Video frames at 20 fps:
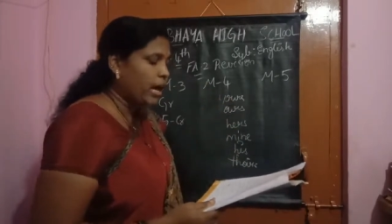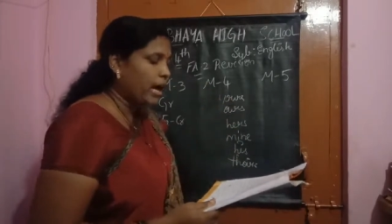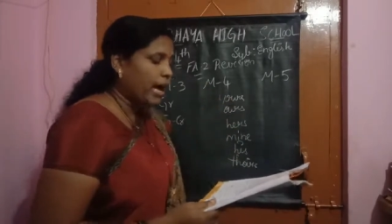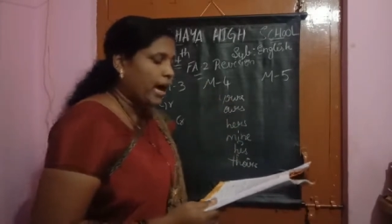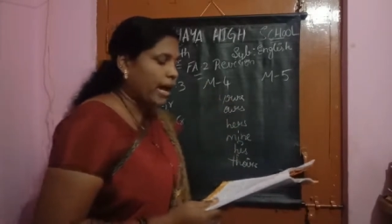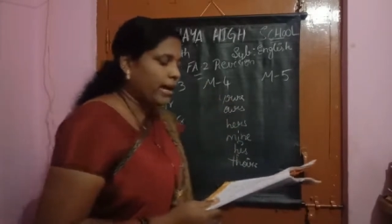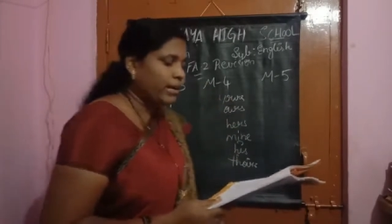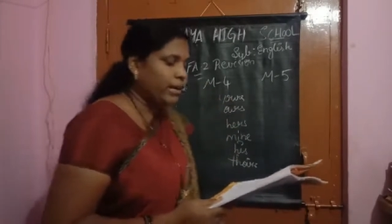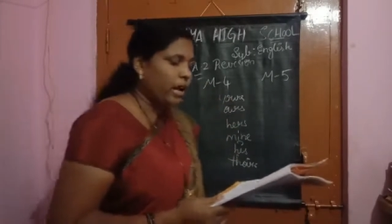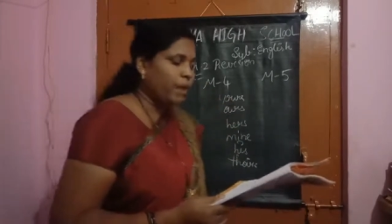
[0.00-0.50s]

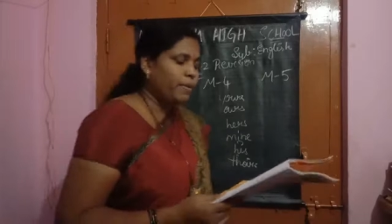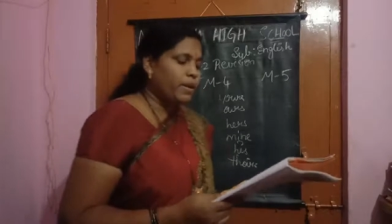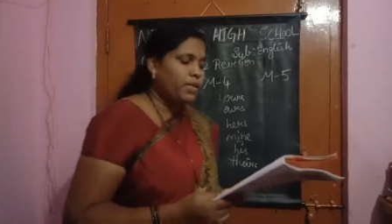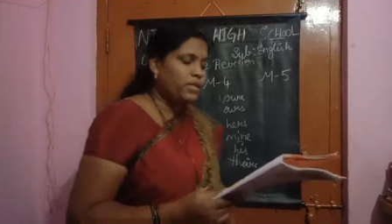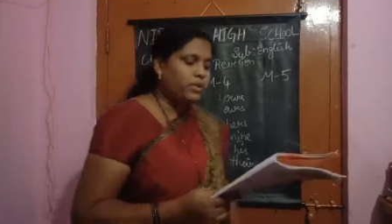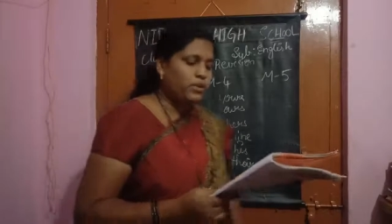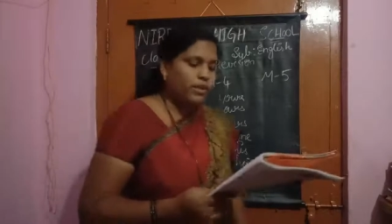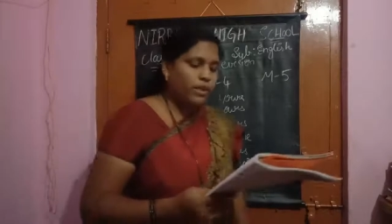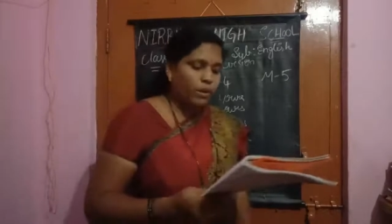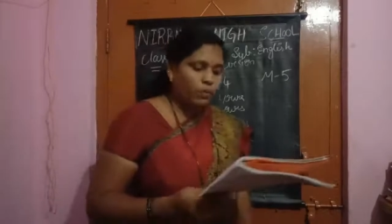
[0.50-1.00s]
And coming to
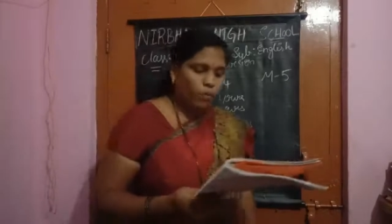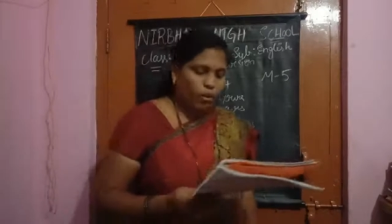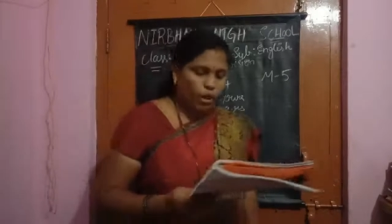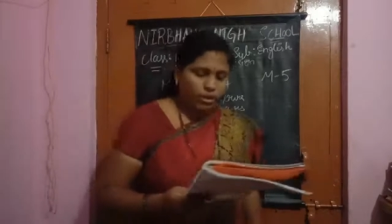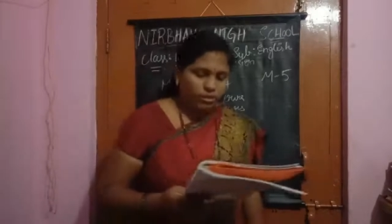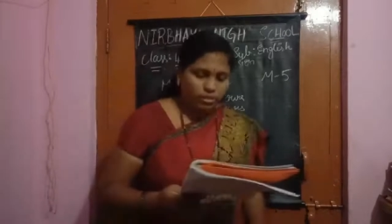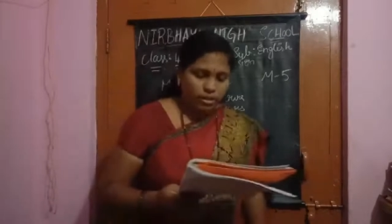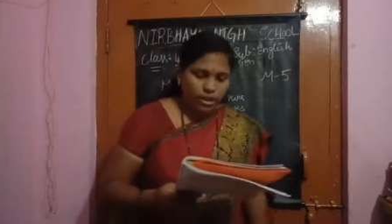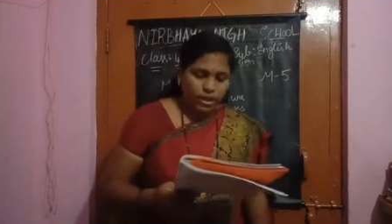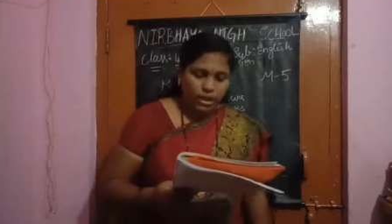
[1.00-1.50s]

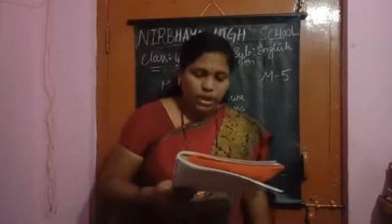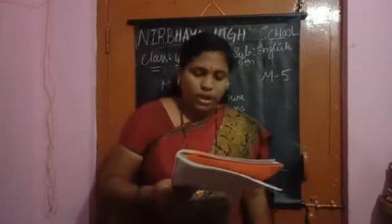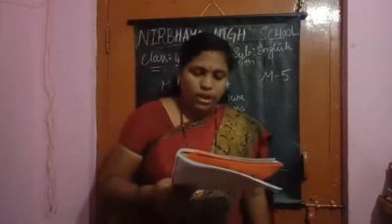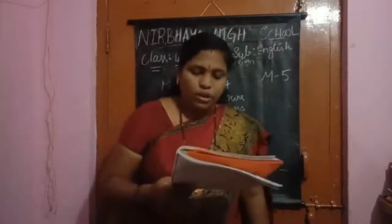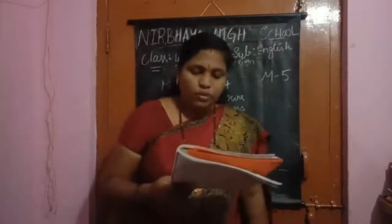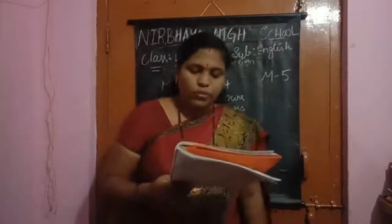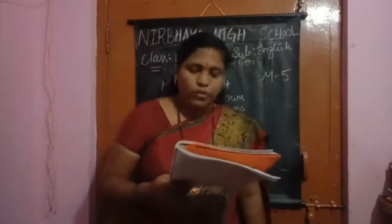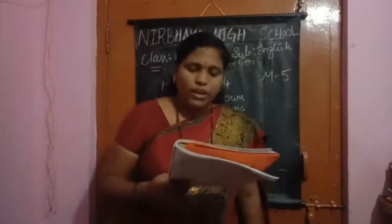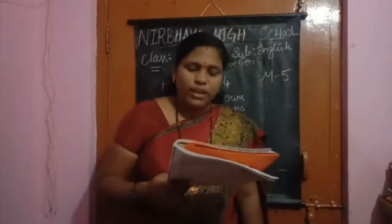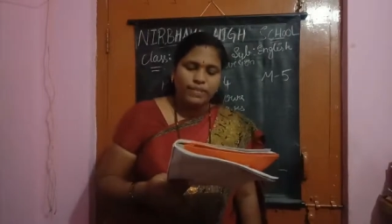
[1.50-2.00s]
3.3.
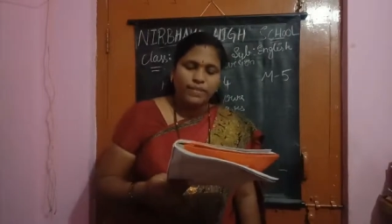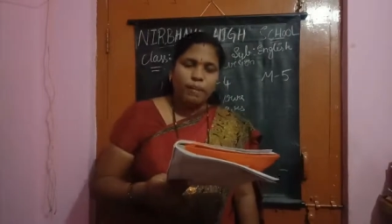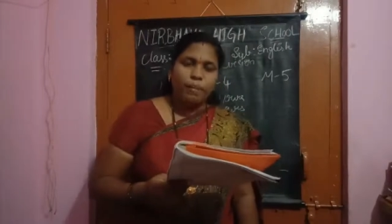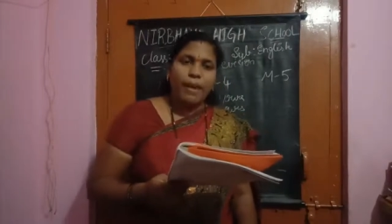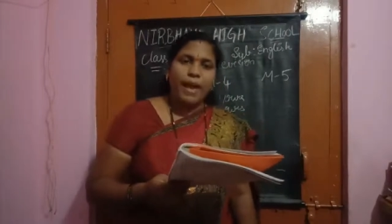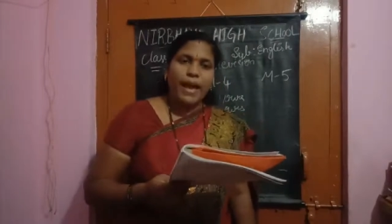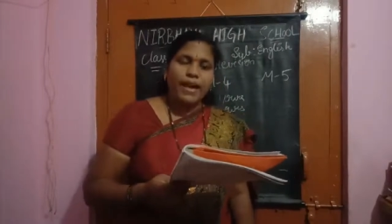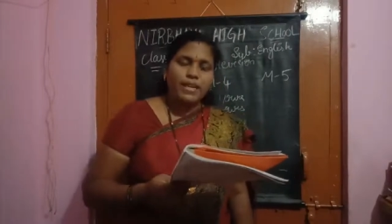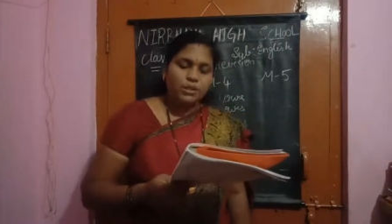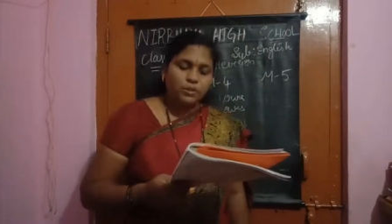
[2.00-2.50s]
Fill in the
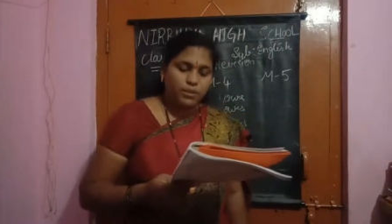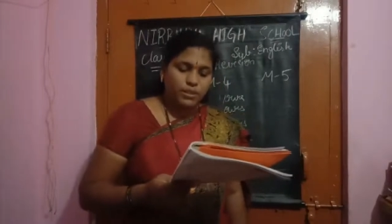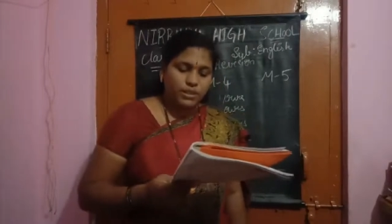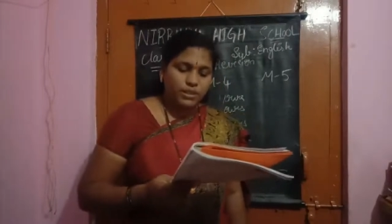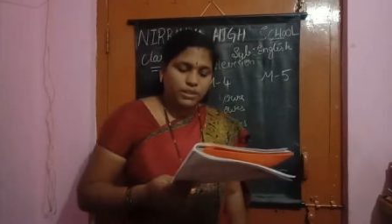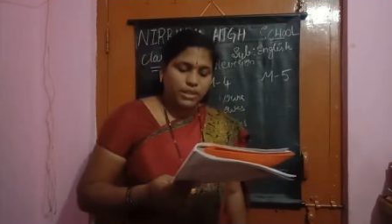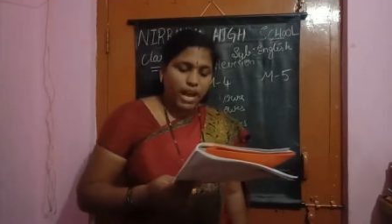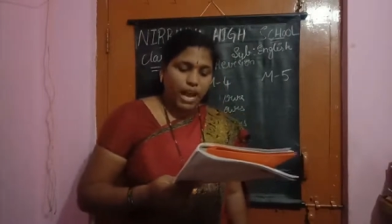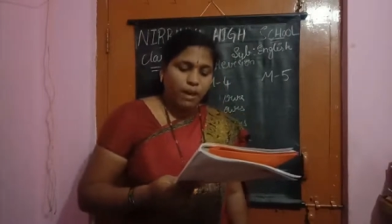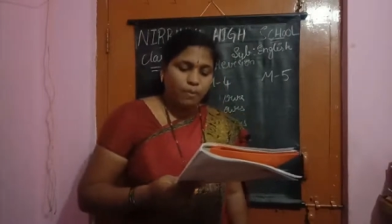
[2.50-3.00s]
blanks with the
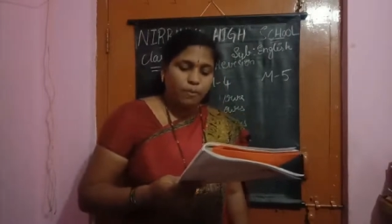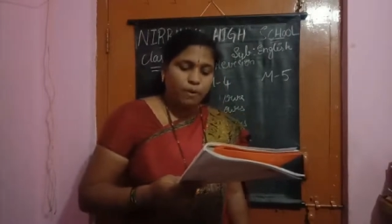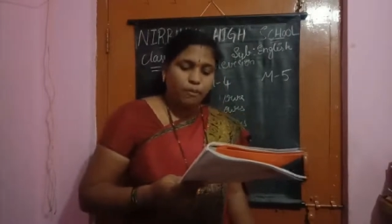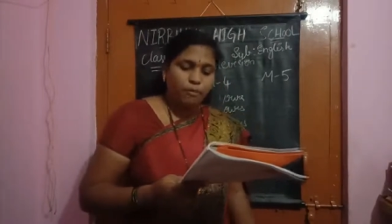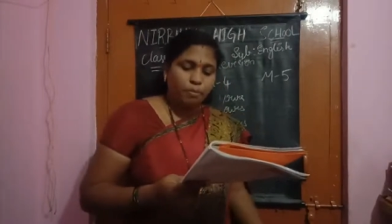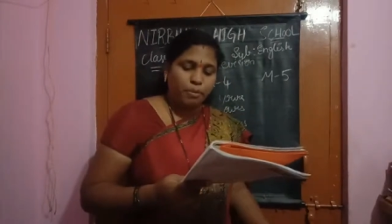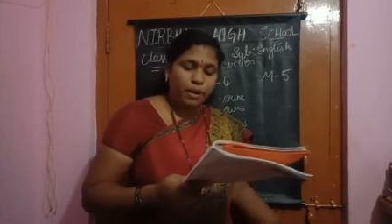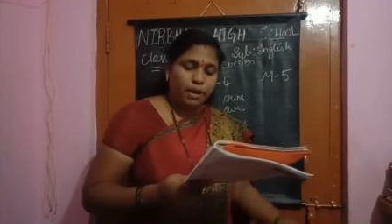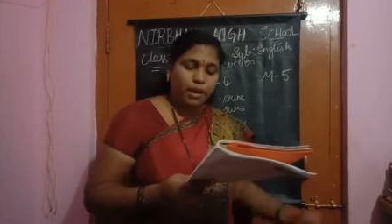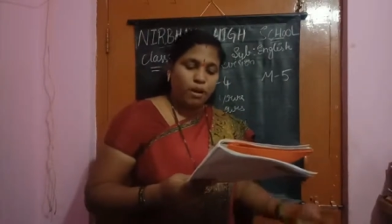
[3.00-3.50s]
type of
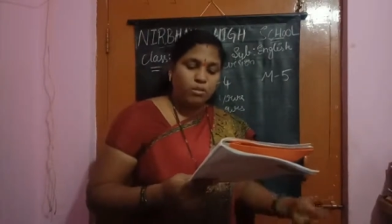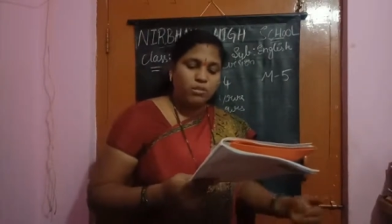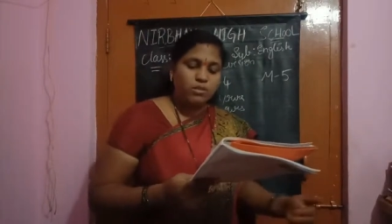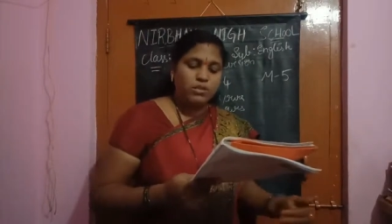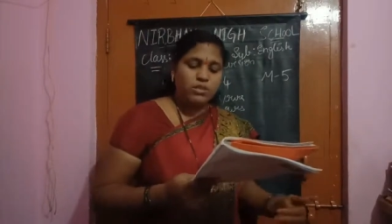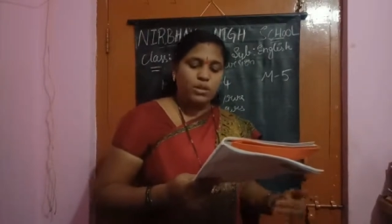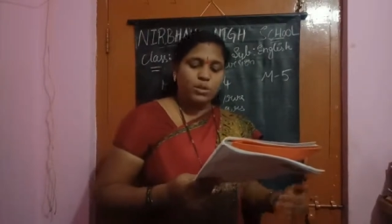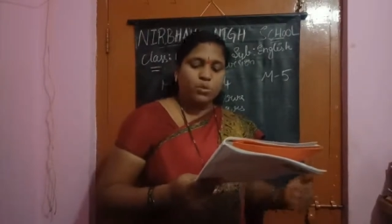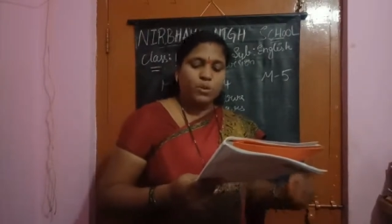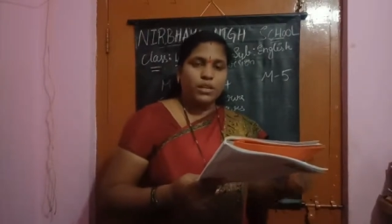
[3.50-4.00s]
pronouns
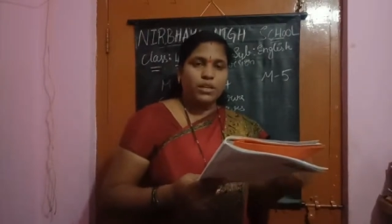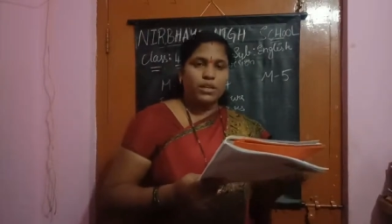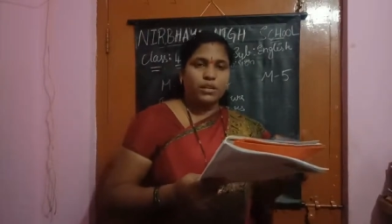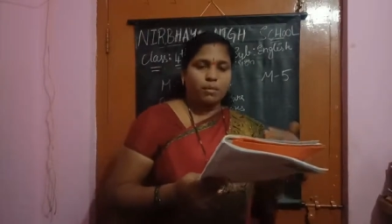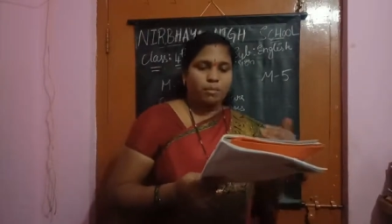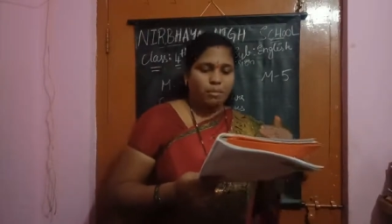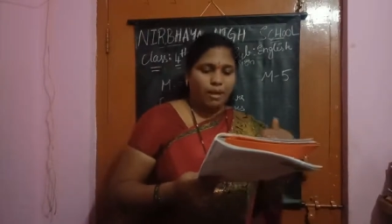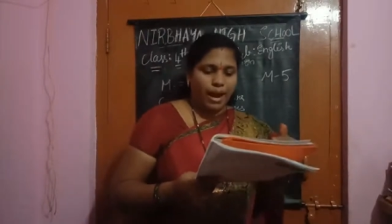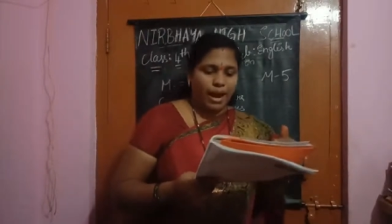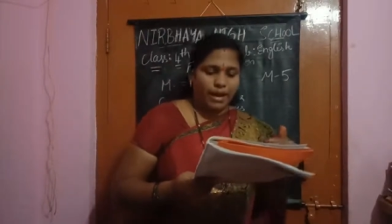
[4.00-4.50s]
given in the
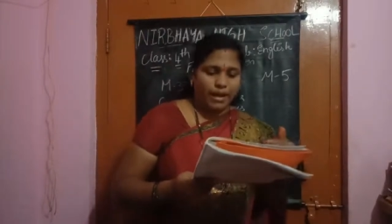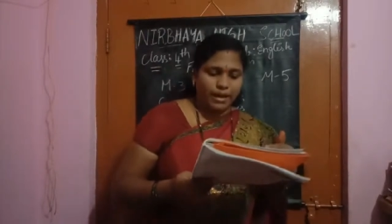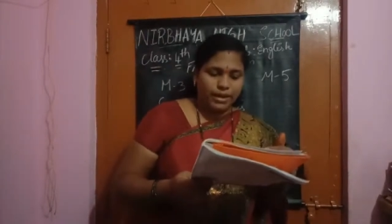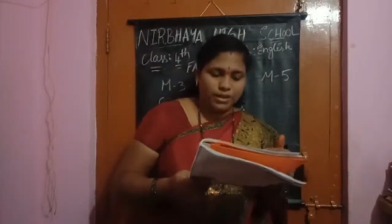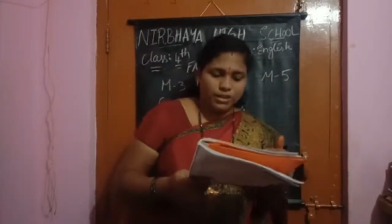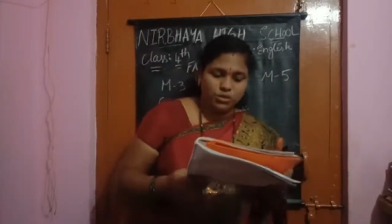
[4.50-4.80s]
brackets.